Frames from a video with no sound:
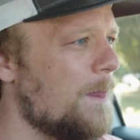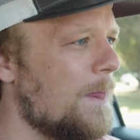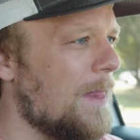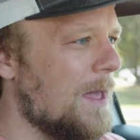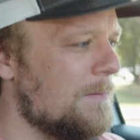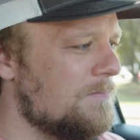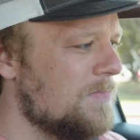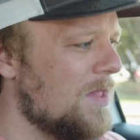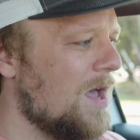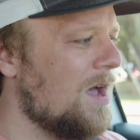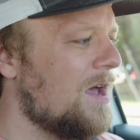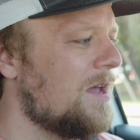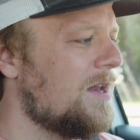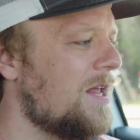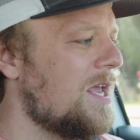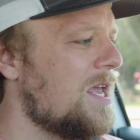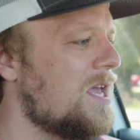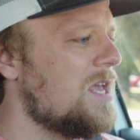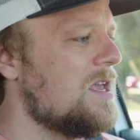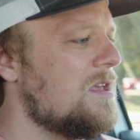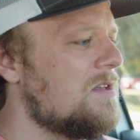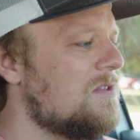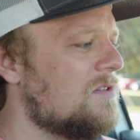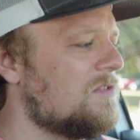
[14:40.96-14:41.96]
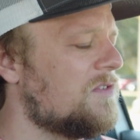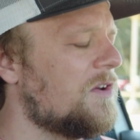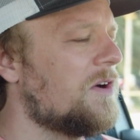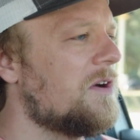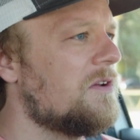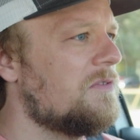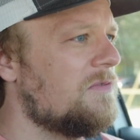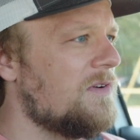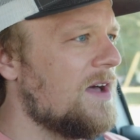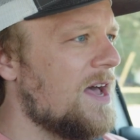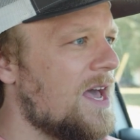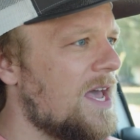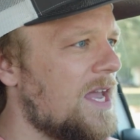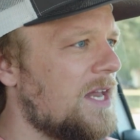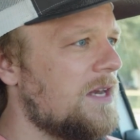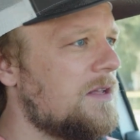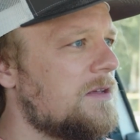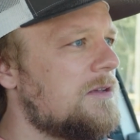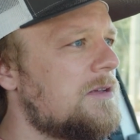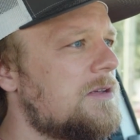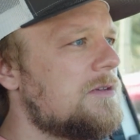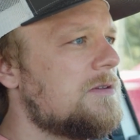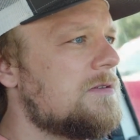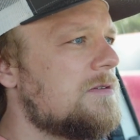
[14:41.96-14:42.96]
I'm not a certified
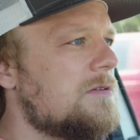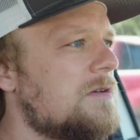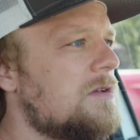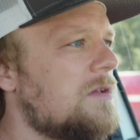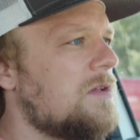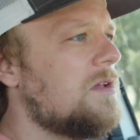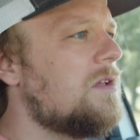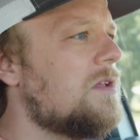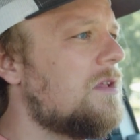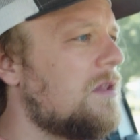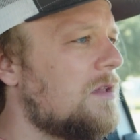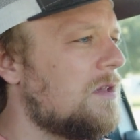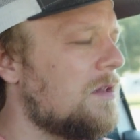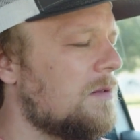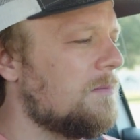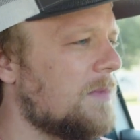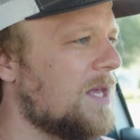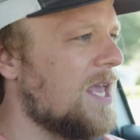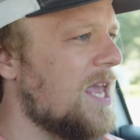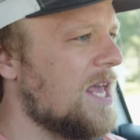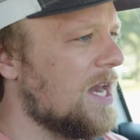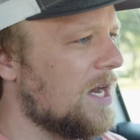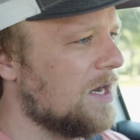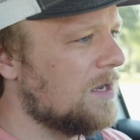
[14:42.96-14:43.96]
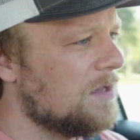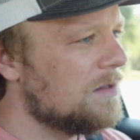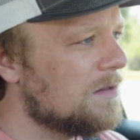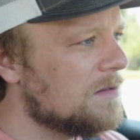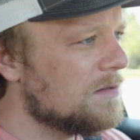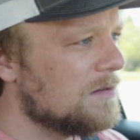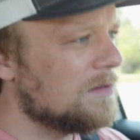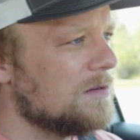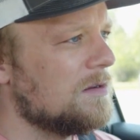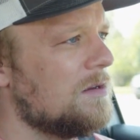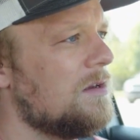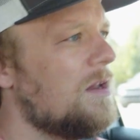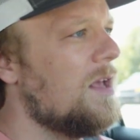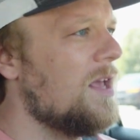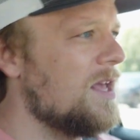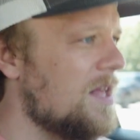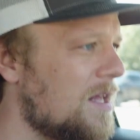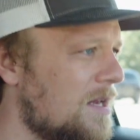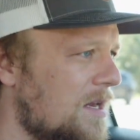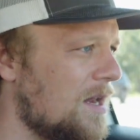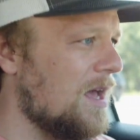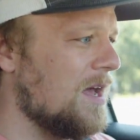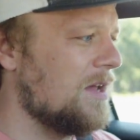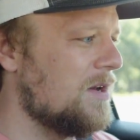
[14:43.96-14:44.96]
mechanic,
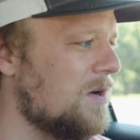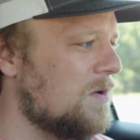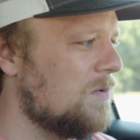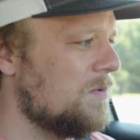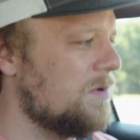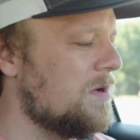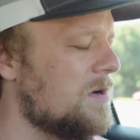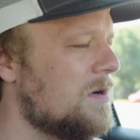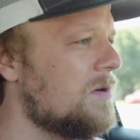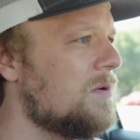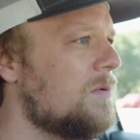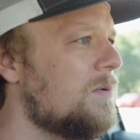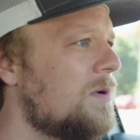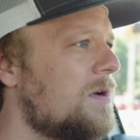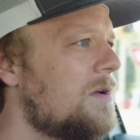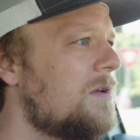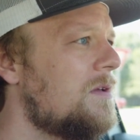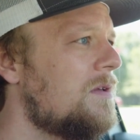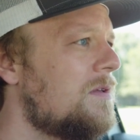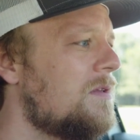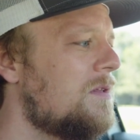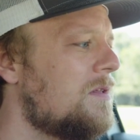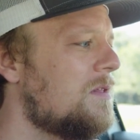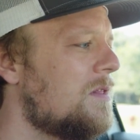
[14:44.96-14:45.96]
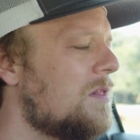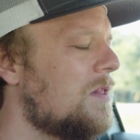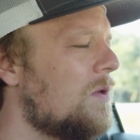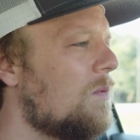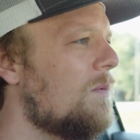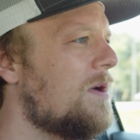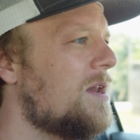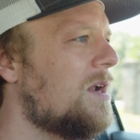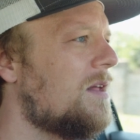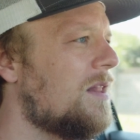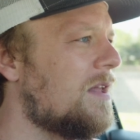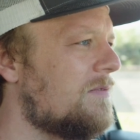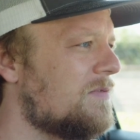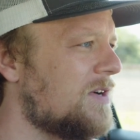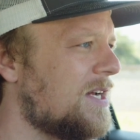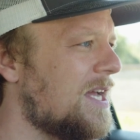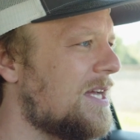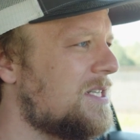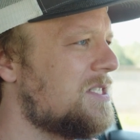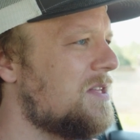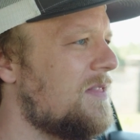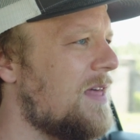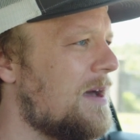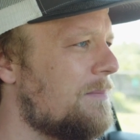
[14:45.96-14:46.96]
and I don't know when I'll ever
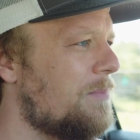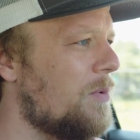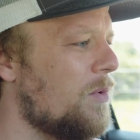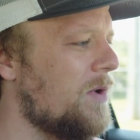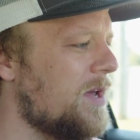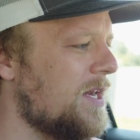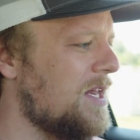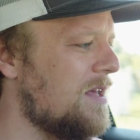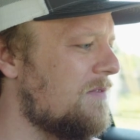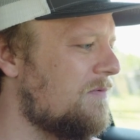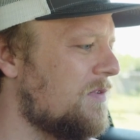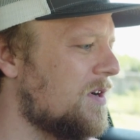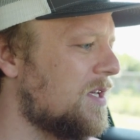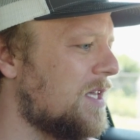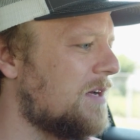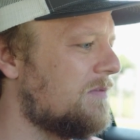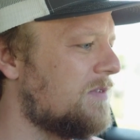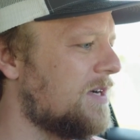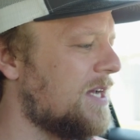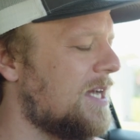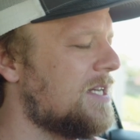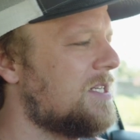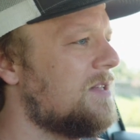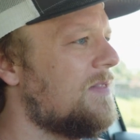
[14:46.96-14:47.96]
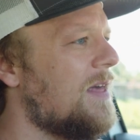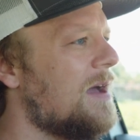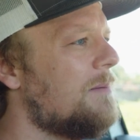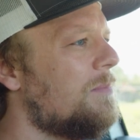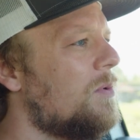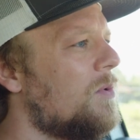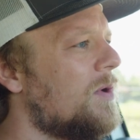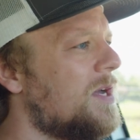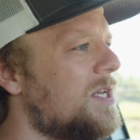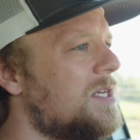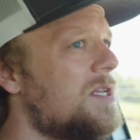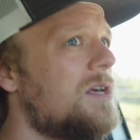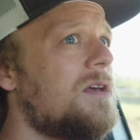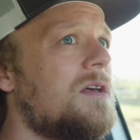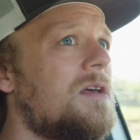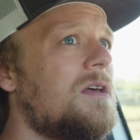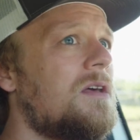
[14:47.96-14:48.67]
get to that point, if I'll ever get to that point.